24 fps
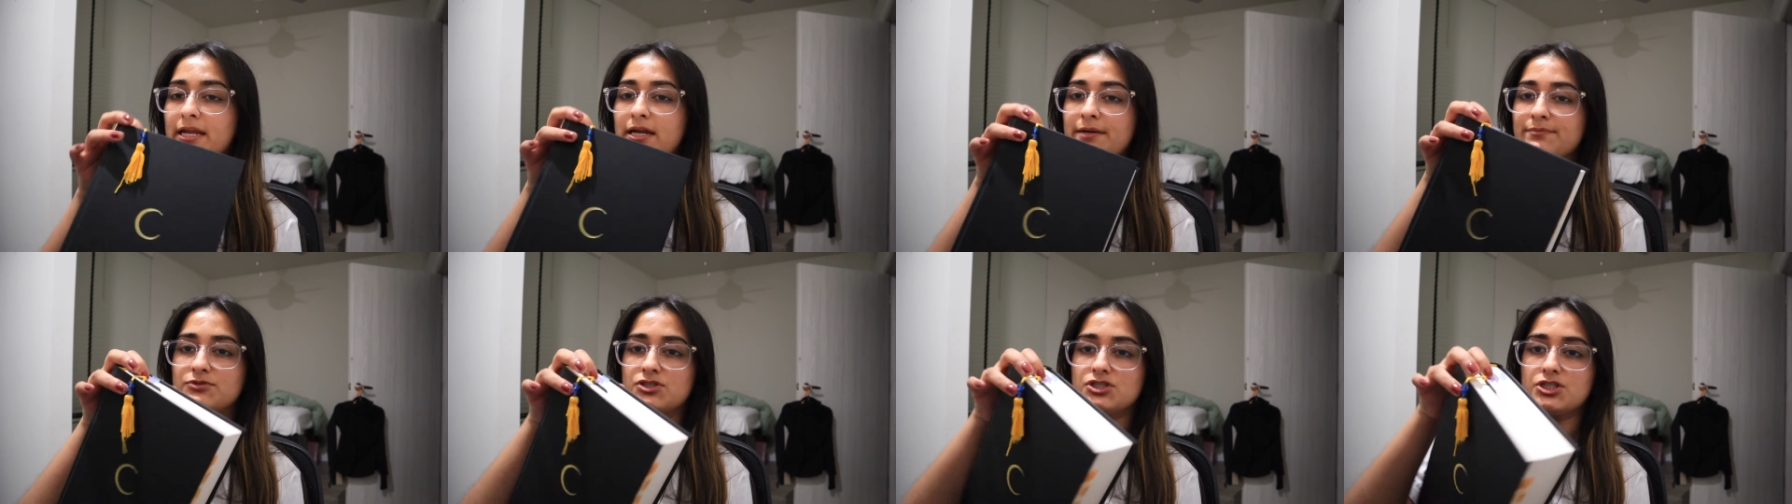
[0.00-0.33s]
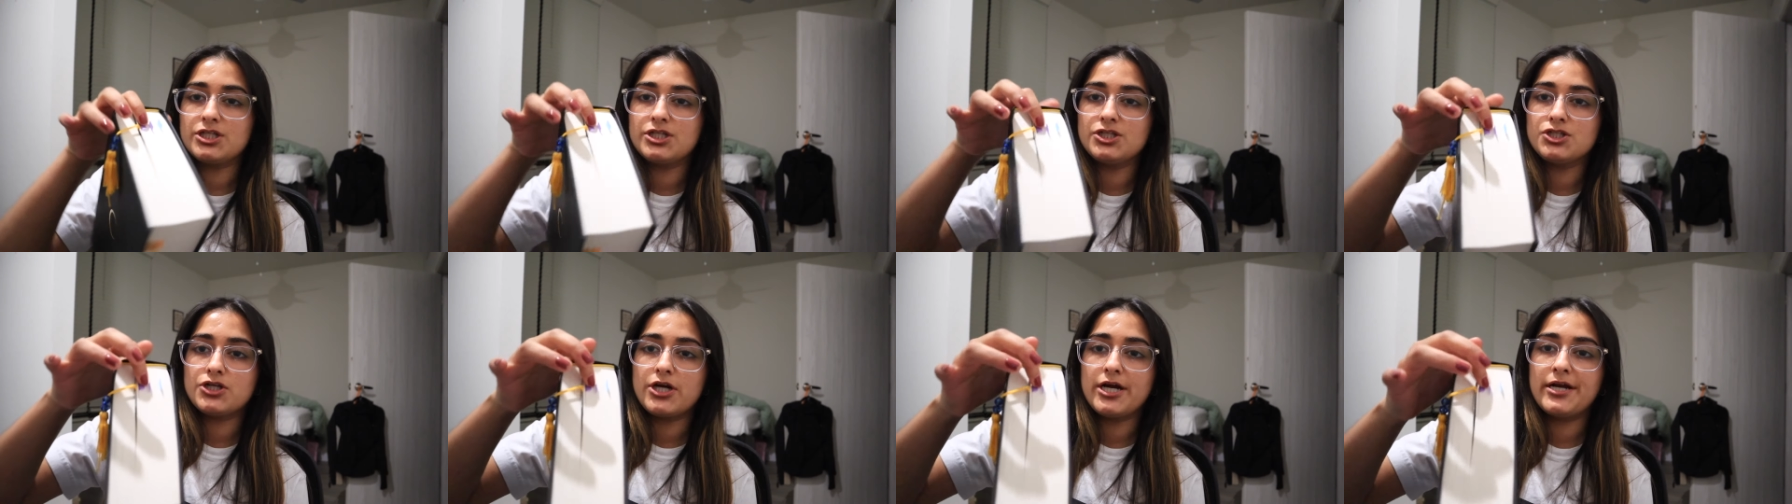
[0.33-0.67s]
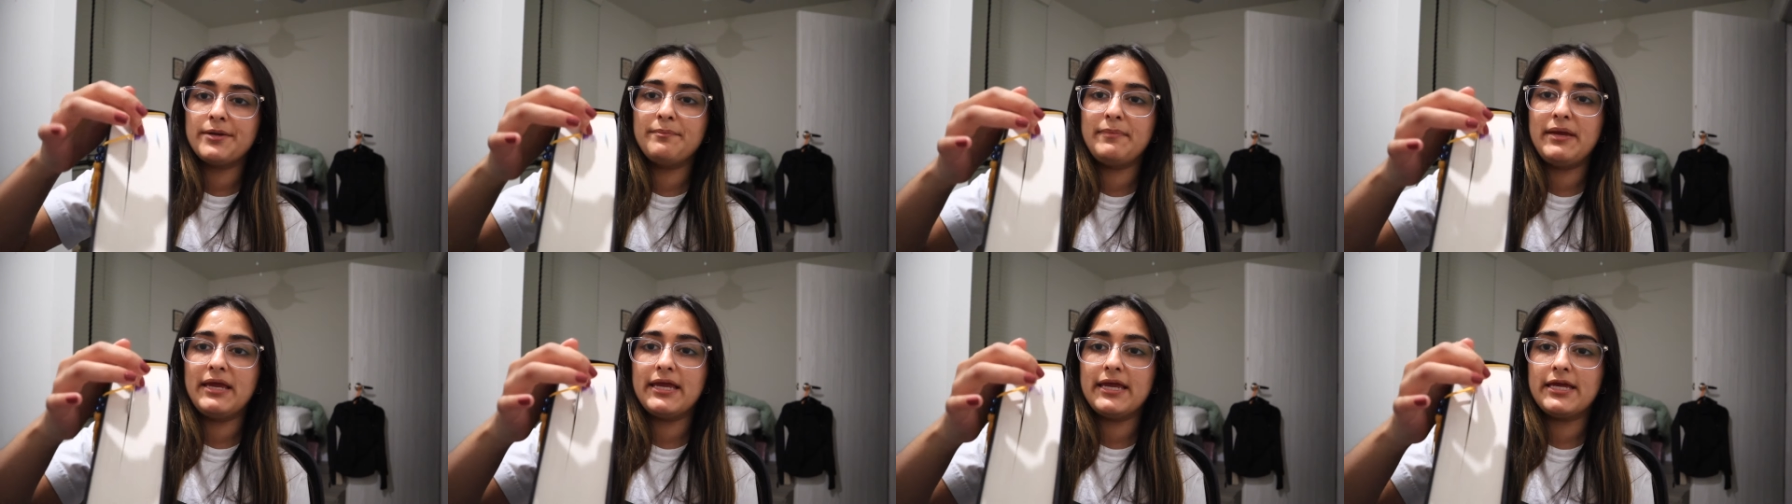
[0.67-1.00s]
and I'm just going to try
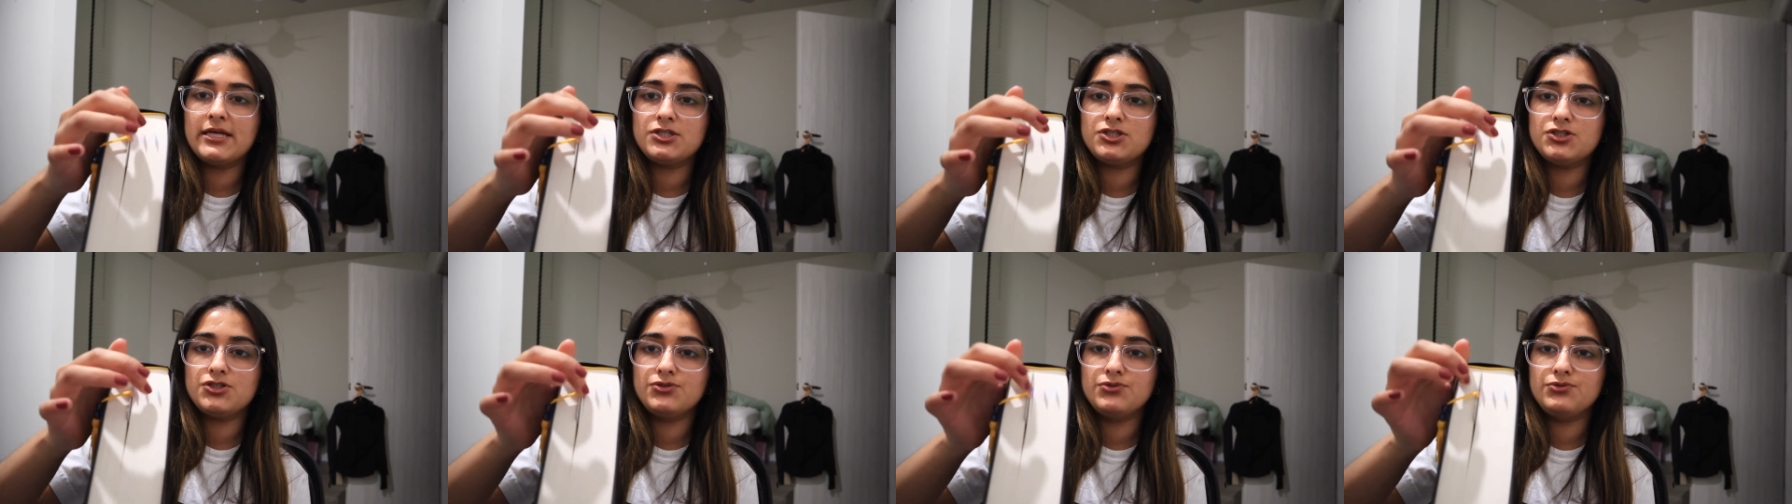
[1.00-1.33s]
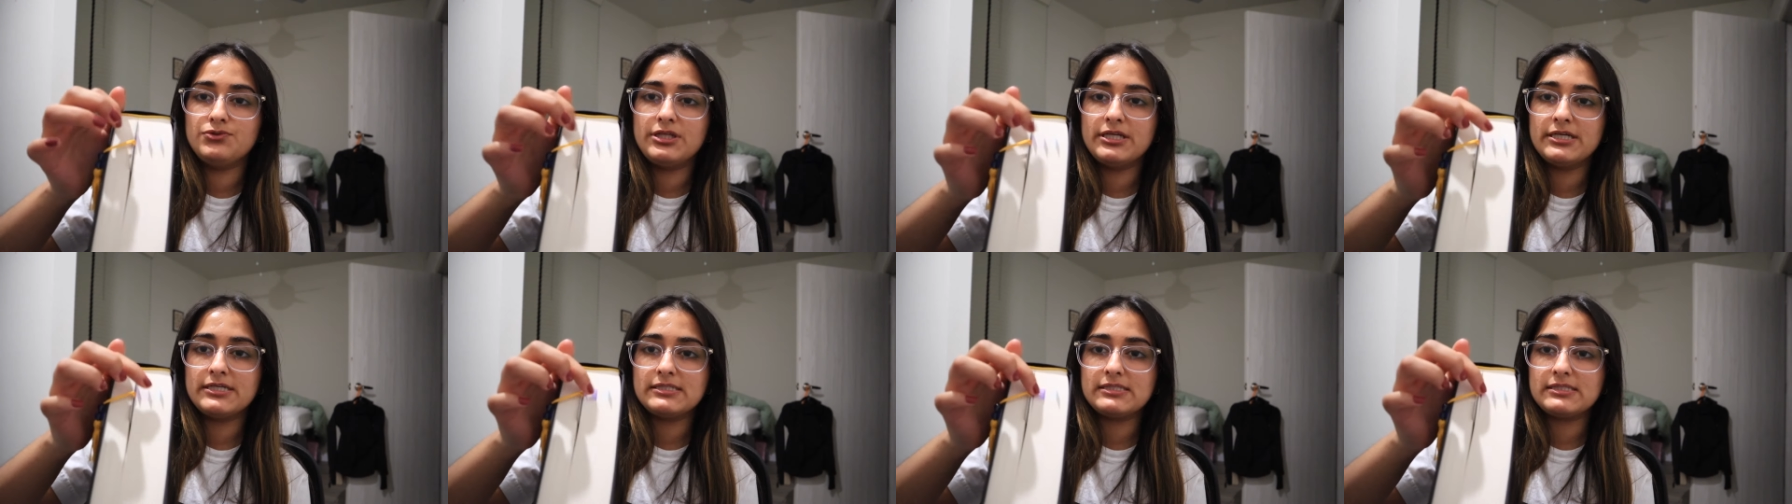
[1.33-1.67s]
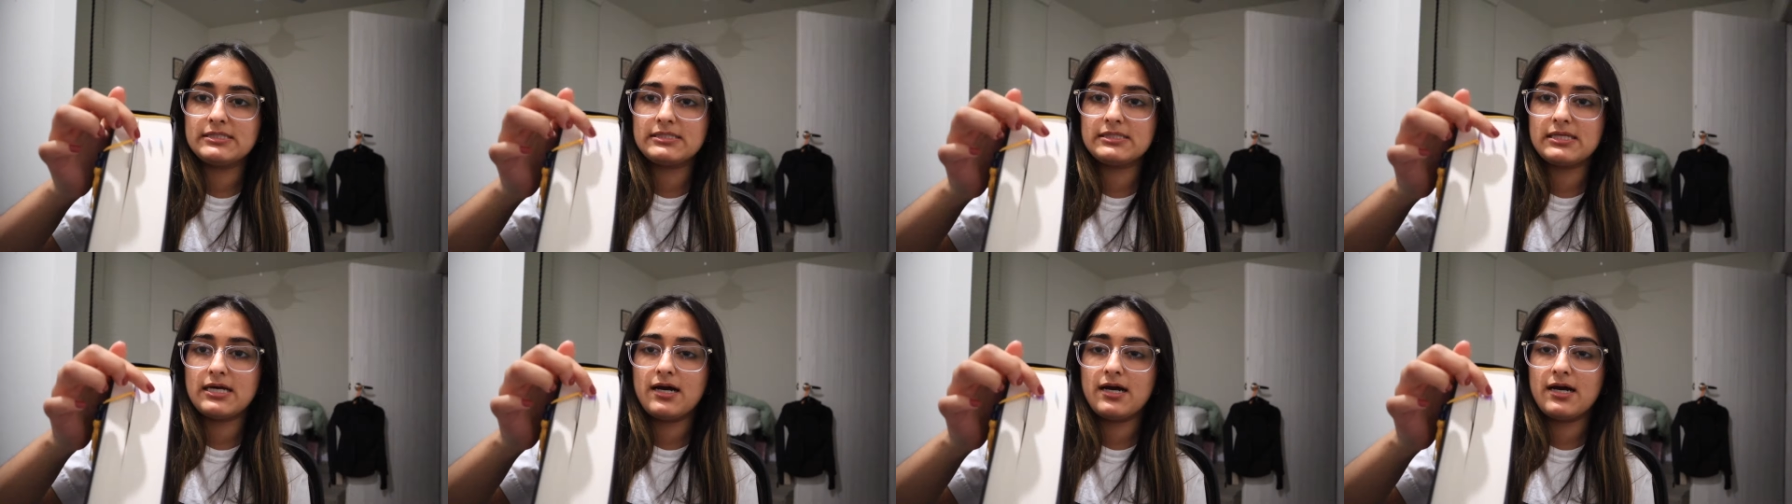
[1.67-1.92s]
to make it to this